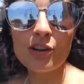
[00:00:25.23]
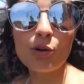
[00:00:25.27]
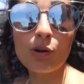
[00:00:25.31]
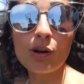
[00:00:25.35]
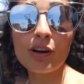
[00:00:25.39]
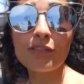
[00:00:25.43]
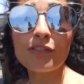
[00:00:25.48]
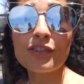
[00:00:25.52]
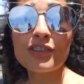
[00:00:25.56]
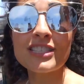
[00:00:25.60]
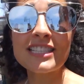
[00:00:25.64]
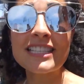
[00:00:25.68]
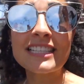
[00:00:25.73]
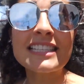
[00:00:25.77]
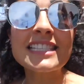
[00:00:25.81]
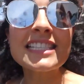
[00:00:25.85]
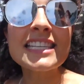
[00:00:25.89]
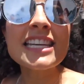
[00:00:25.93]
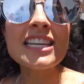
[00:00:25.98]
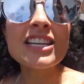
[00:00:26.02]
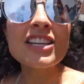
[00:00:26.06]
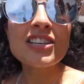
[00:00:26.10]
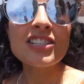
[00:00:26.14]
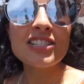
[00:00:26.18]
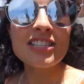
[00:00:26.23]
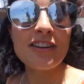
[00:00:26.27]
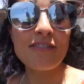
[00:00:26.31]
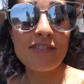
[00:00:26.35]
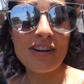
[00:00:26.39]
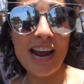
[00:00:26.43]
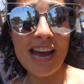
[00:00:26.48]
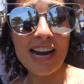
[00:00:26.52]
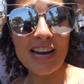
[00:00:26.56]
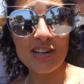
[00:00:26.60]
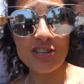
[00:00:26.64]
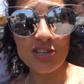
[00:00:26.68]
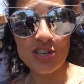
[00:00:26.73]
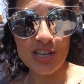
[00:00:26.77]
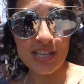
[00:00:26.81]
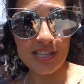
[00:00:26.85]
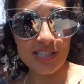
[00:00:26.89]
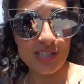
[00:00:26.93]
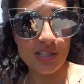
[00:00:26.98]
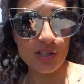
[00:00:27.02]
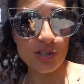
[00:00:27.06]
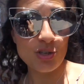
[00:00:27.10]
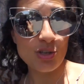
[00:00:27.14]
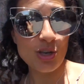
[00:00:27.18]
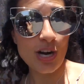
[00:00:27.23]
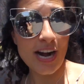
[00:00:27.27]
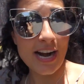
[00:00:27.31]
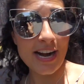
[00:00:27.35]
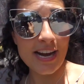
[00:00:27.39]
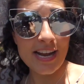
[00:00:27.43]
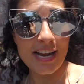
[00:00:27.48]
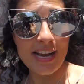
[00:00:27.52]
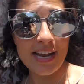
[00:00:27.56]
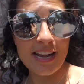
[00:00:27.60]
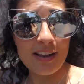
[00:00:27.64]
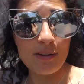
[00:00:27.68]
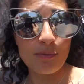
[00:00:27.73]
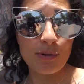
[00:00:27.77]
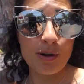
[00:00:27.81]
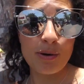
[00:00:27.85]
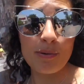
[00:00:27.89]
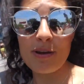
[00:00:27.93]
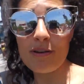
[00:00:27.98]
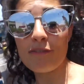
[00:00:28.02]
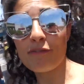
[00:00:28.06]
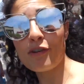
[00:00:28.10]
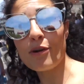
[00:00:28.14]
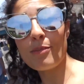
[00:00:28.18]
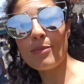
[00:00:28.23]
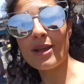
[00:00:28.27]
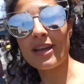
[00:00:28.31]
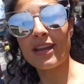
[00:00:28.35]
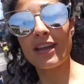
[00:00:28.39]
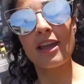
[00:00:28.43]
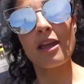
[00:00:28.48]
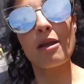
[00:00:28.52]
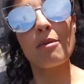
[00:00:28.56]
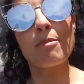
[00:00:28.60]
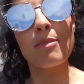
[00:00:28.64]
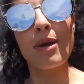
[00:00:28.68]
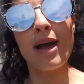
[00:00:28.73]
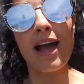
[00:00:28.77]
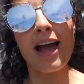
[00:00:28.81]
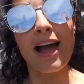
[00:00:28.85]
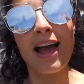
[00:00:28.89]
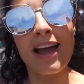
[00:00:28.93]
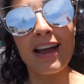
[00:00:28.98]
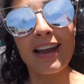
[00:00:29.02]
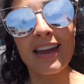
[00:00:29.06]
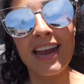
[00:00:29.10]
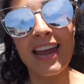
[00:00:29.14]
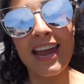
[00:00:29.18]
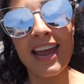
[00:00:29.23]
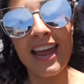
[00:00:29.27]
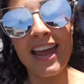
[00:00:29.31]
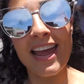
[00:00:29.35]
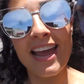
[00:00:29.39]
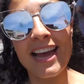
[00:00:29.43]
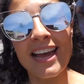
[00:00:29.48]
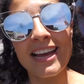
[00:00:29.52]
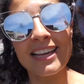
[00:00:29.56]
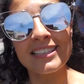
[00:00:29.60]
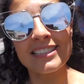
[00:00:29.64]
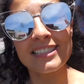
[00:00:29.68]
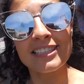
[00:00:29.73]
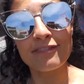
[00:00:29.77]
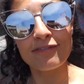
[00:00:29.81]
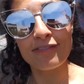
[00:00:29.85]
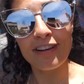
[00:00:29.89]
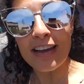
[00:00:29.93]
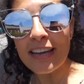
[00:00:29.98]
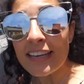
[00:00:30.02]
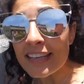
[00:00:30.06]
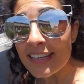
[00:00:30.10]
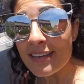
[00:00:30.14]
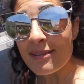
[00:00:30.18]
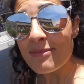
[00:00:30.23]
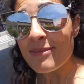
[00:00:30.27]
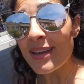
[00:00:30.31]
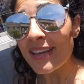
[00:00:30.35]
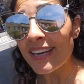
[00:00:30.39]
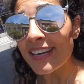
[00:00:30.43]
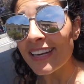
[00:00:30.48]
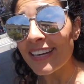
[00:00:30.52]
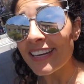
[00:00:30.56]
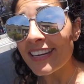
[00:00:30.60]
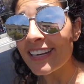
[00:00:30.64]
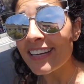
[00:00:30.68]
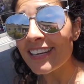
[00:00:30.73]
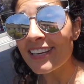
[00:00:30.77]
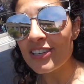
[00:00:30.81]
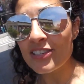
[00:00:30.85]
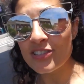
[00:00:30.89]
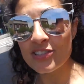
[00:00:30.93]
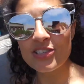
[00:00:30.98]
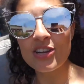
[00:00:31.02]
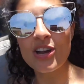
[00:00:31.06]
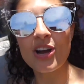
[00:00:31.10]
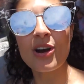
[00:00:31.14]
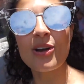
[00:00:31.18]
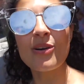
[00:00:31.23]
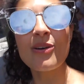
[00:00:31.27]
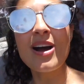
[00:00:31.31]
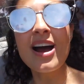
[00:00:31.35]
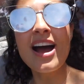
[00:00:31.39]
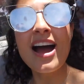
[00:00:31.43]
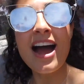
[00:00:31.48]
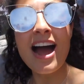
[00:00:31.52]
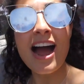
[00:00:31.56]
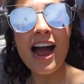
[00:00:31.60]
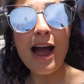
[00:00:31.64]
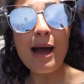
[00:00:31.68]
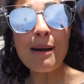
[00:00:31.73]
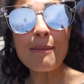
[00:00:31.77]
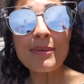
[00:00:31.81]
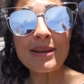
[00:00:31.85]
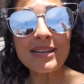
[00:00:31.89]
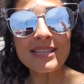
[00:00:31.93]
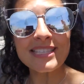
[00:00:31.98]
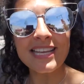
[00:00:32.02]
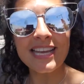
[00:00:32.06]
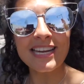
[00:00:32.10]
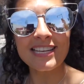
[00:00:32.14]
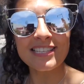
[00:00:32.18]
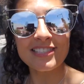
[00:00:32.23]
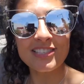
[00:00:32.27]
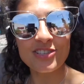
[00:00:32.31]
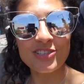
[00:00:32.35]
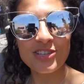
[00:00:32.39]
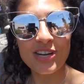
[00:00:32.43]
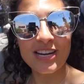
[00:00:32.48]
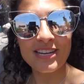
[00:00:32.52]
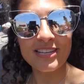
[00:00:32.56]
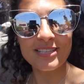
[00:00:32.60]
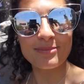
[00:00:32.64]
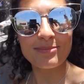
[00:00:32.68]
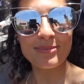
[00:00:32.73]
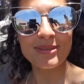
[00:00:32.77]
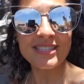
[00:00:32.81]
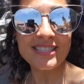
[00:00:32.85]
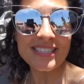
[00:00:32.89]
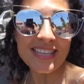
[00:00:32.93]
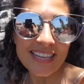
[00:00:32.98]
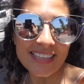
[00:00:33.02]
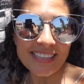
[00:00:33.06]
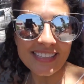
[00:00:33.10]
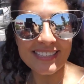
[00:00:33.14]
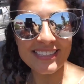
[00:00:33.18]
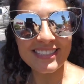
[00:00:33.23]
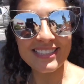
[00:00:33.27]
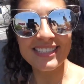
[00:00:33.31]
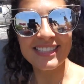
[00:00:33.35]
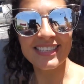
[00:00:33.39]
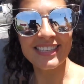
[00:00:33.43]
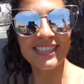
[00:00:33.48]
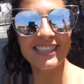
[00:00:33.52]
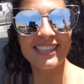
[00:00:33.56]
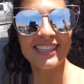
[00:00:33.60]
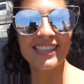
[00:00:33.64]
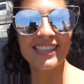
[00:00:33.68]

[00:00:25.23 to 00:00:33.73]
York for six years, never had a chance to try it. Went away for a bit, came back, and finally made it here. So I'm um, excited to try this pizza. Let's see.